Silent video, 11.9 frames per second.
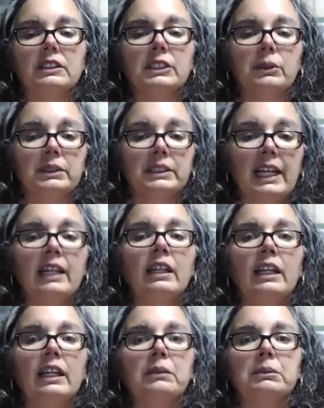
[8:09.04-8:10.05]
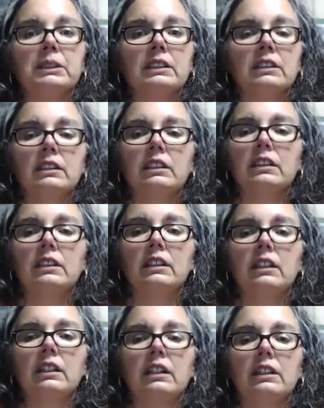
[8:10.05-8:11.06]
So it's 8 limbs.
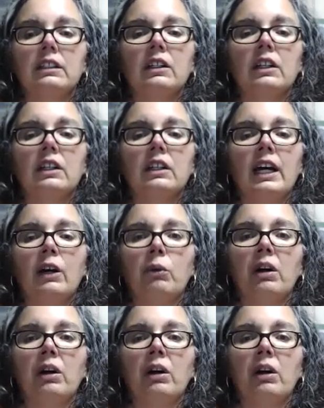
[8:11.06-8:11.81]
Now,